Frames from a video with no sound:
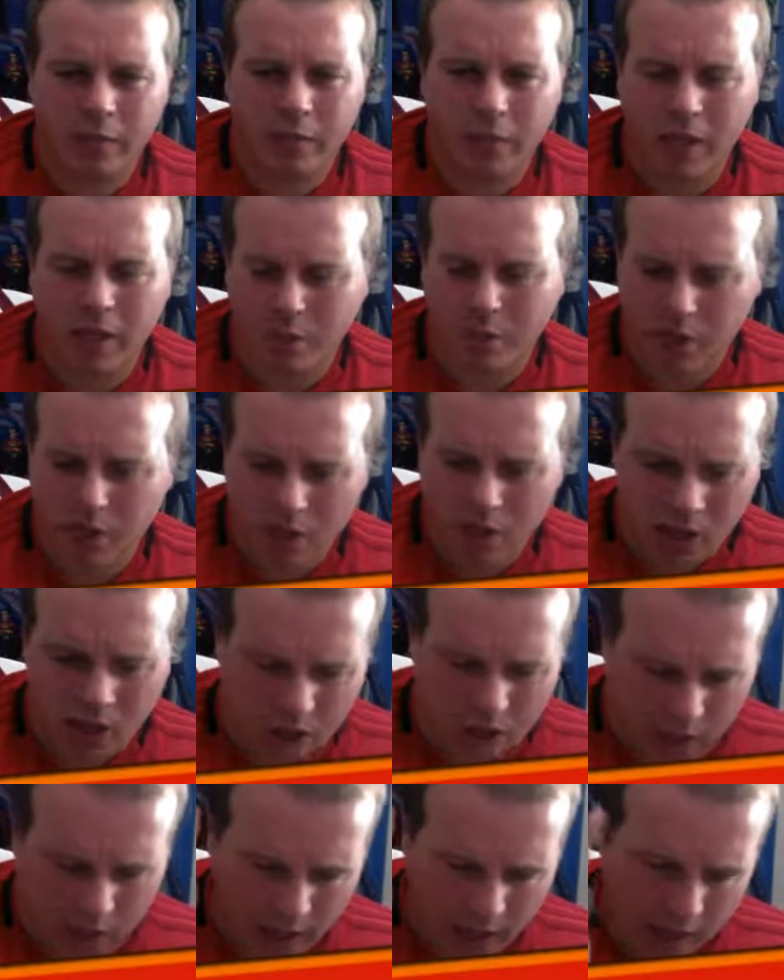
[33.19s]
My name is
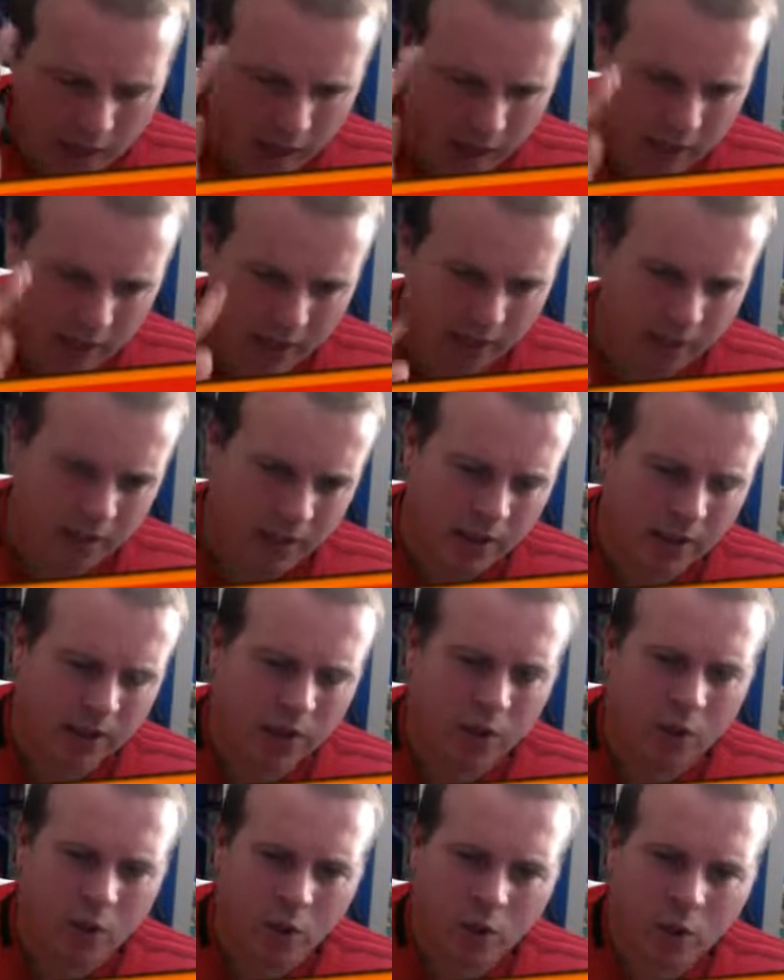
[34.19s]
John, and
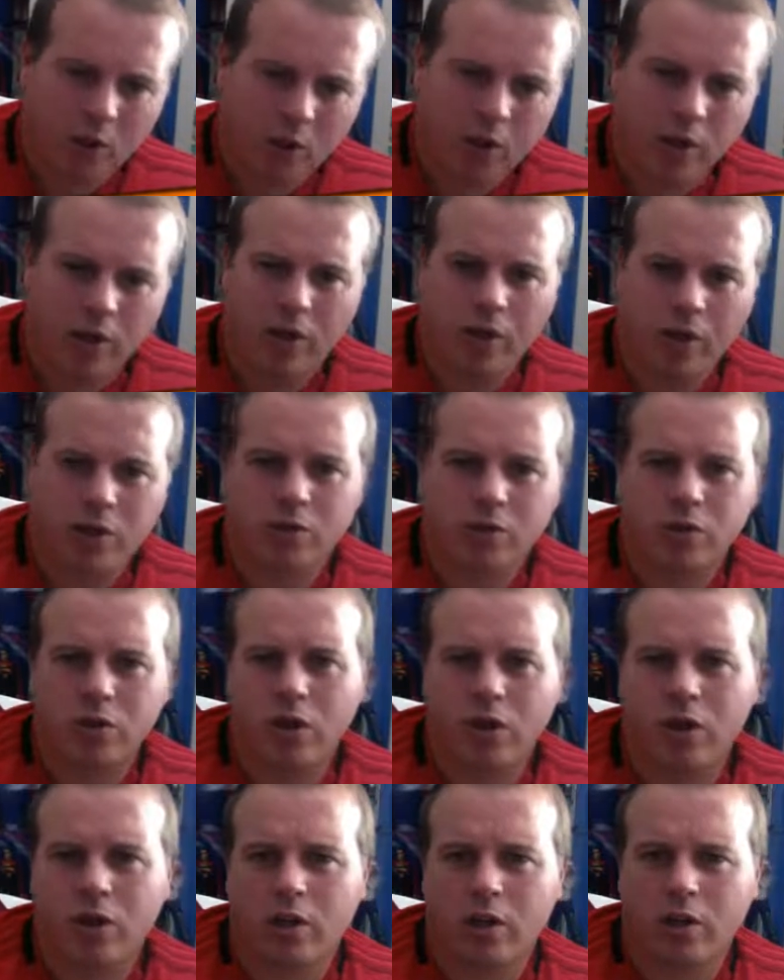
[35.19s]
we're going to
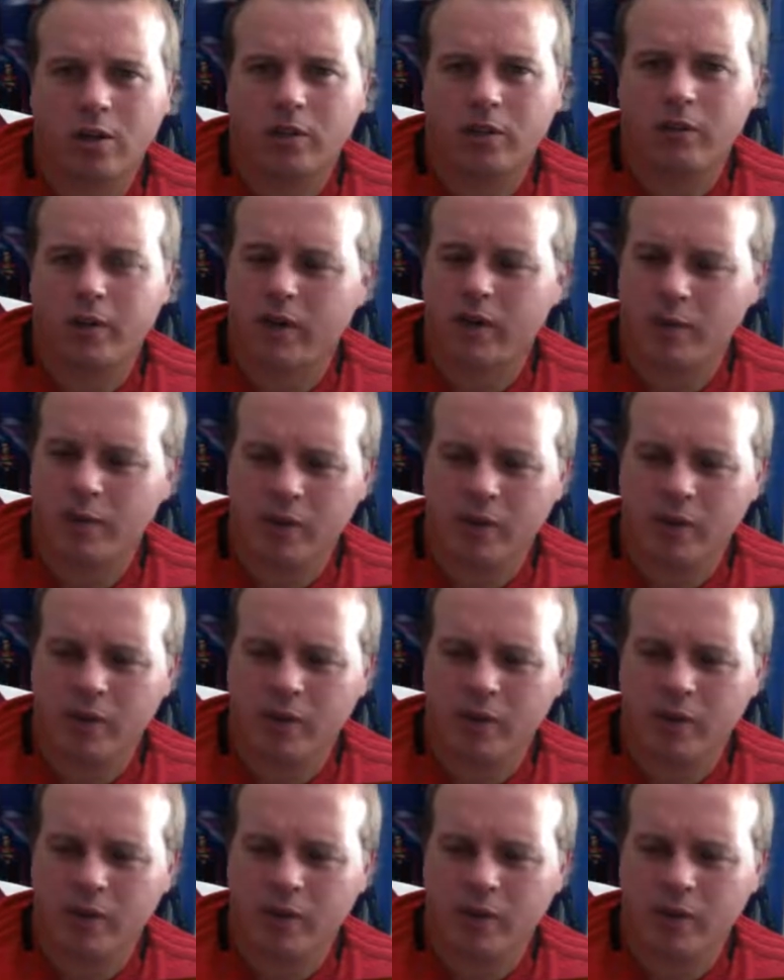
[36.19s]
talk very,